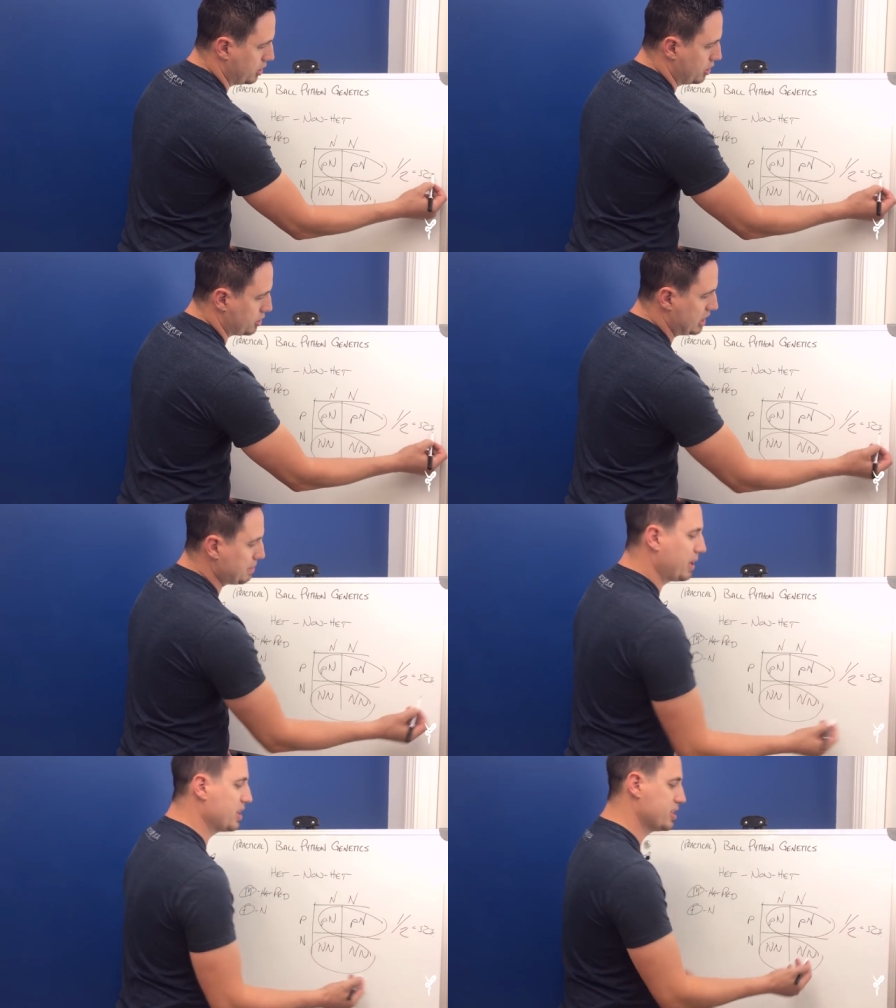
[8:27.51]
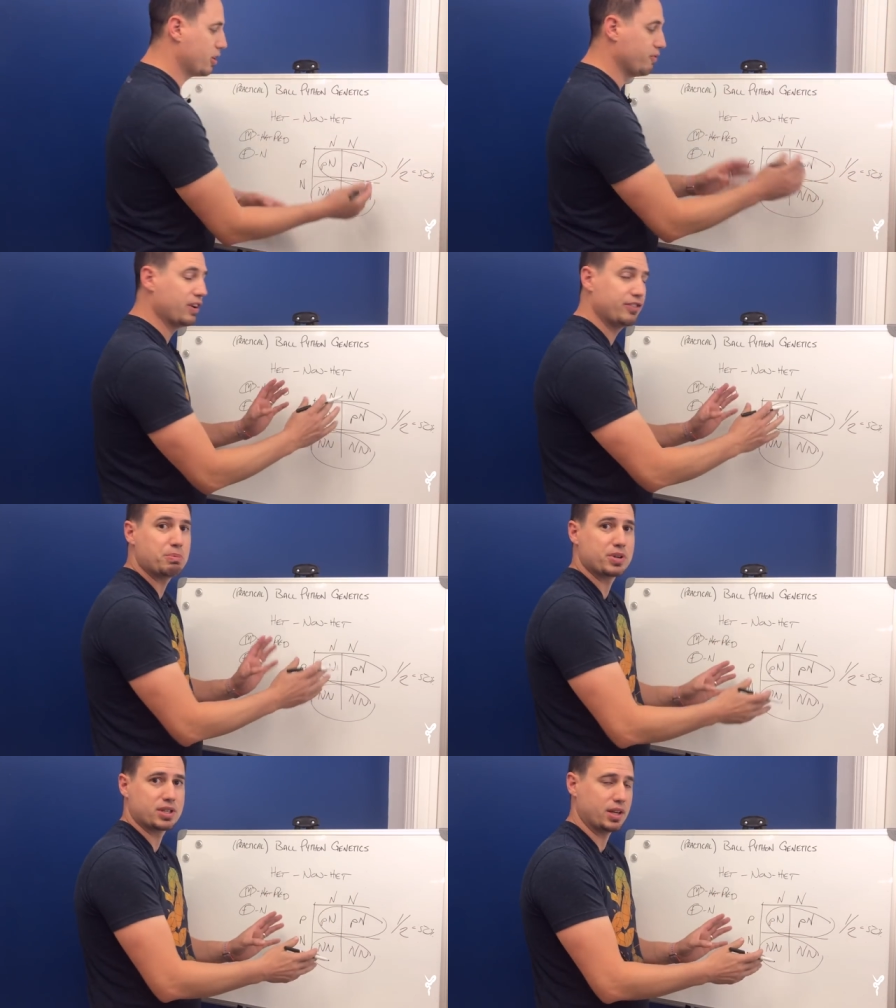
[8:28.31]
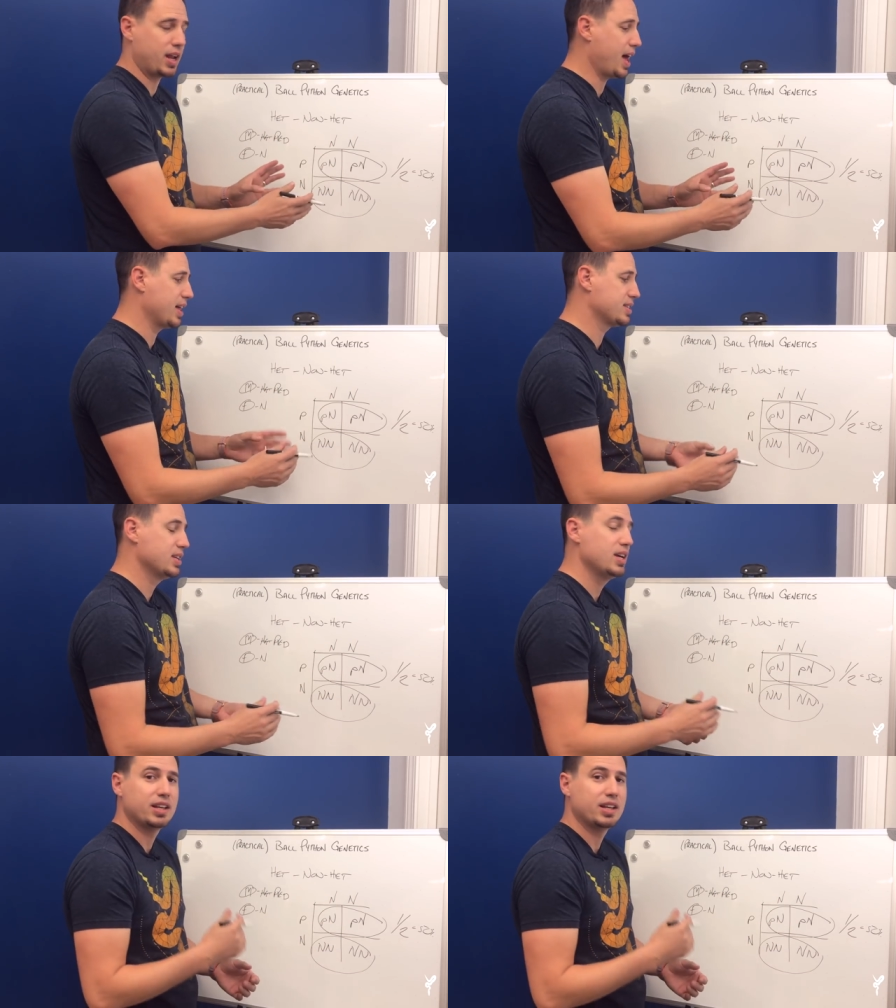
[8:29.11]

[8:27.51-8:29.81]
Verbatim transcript: So these would be considered fifty percent hets.